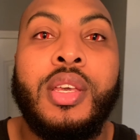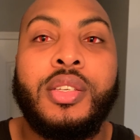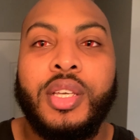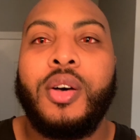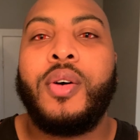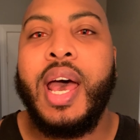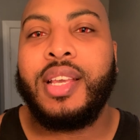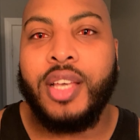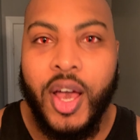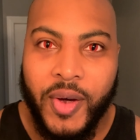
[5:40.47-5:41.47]
So
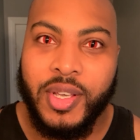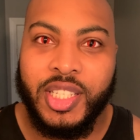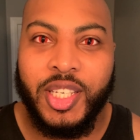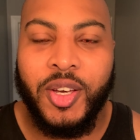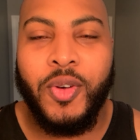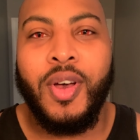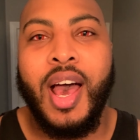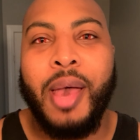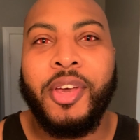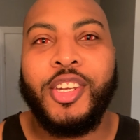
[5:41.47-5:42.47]
as I always do,
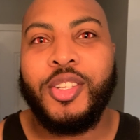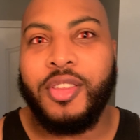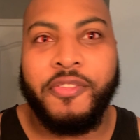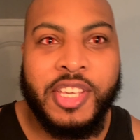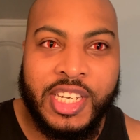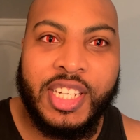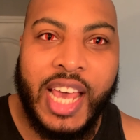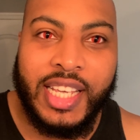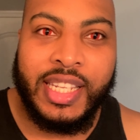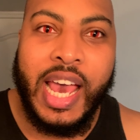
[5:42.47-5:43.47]
I'm gonna do the vision
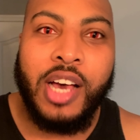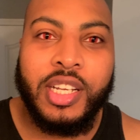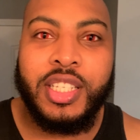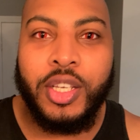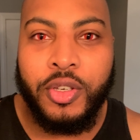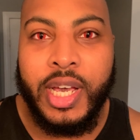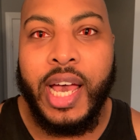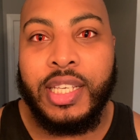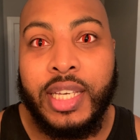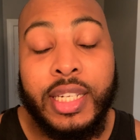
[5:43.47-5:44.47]
test now just so you
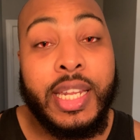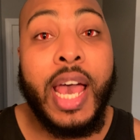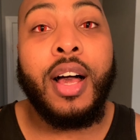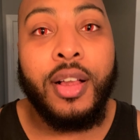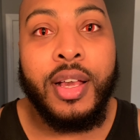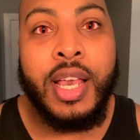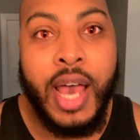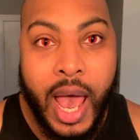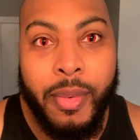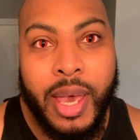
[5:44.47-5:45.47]
guys can tell
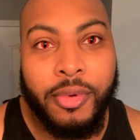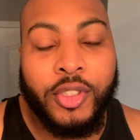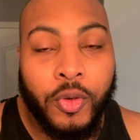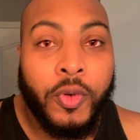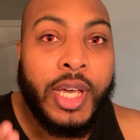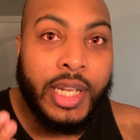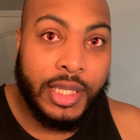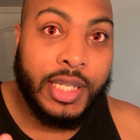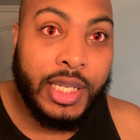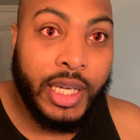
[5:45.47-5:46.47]
I'm able to read
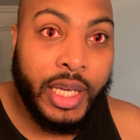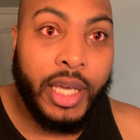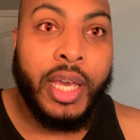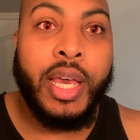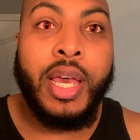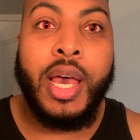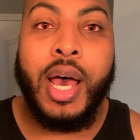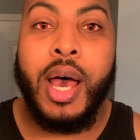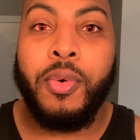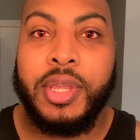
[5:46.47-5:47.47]
and see
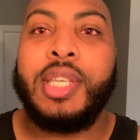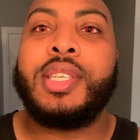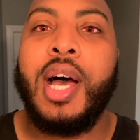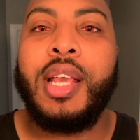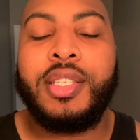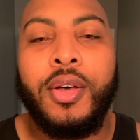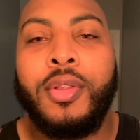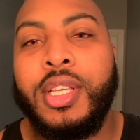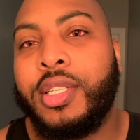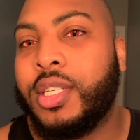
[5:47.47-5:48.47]
with these on. So
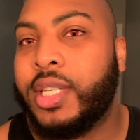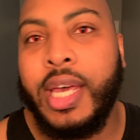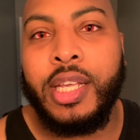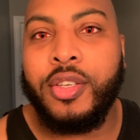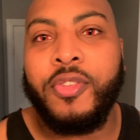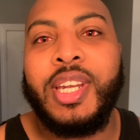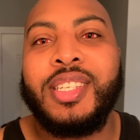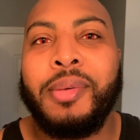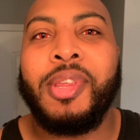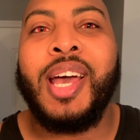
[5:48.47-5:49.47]
let's just get into reading
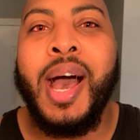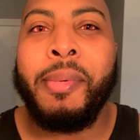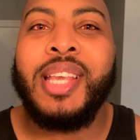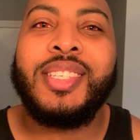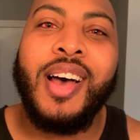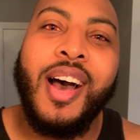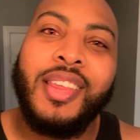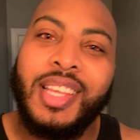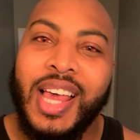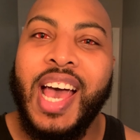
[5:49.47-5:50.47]
some of the comments
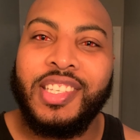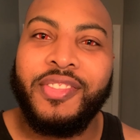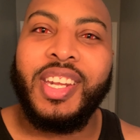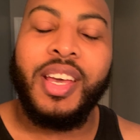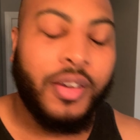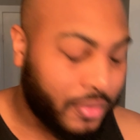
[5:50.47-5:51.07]
on the last video.